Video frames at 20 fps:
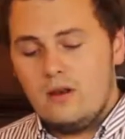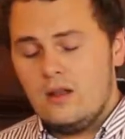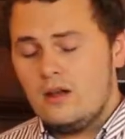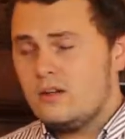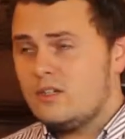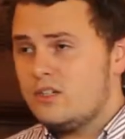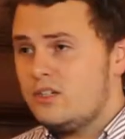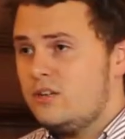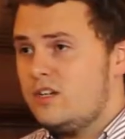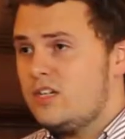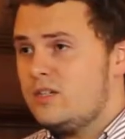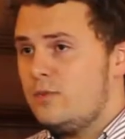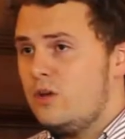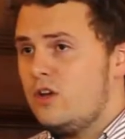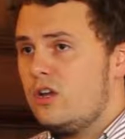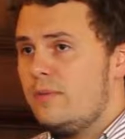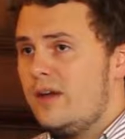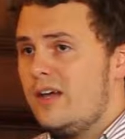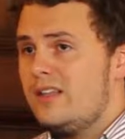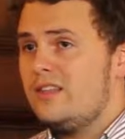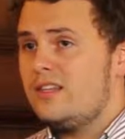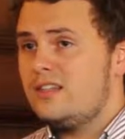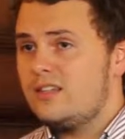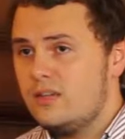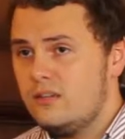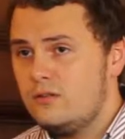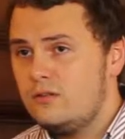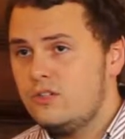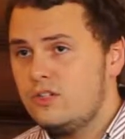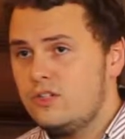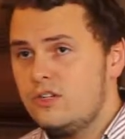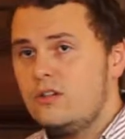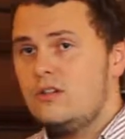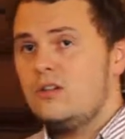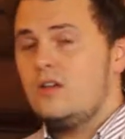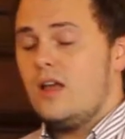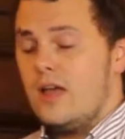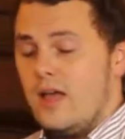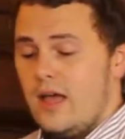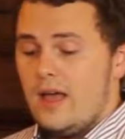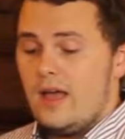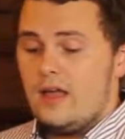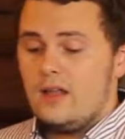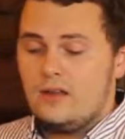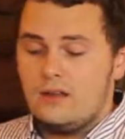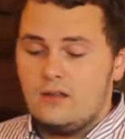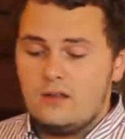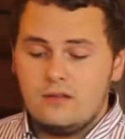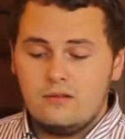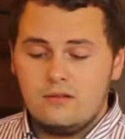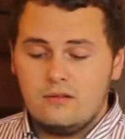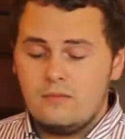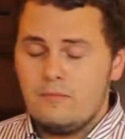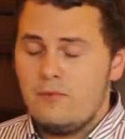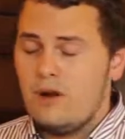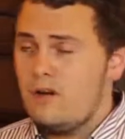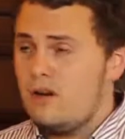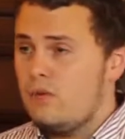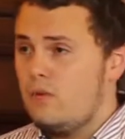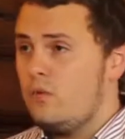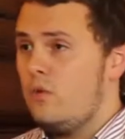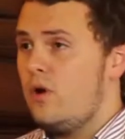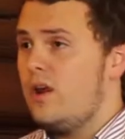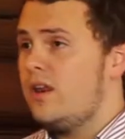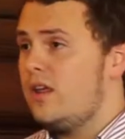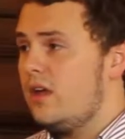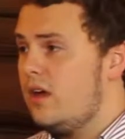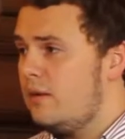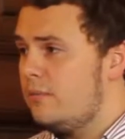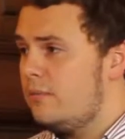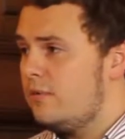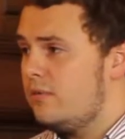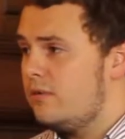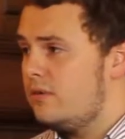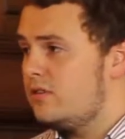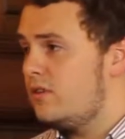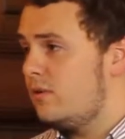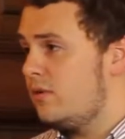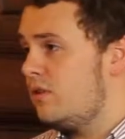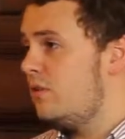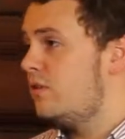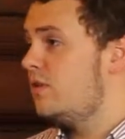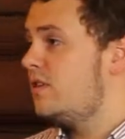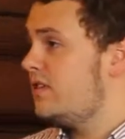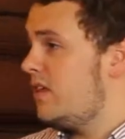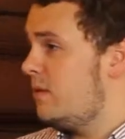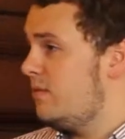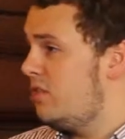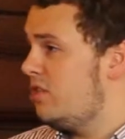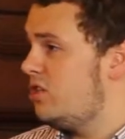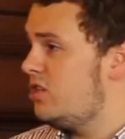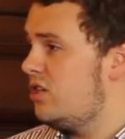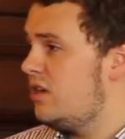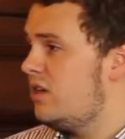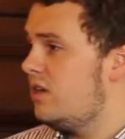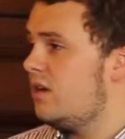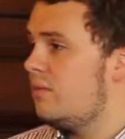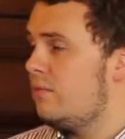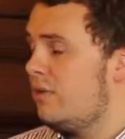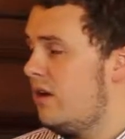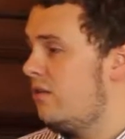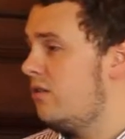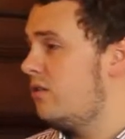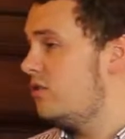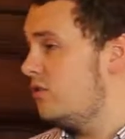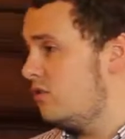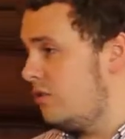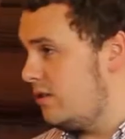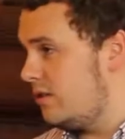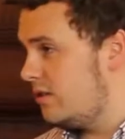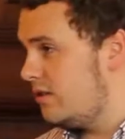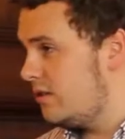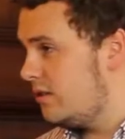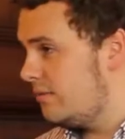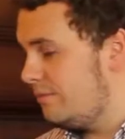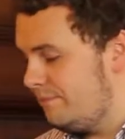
Last year I spoke about dissolution and comparing it with winding up, so I'm going to do the same this year, compare and contrast.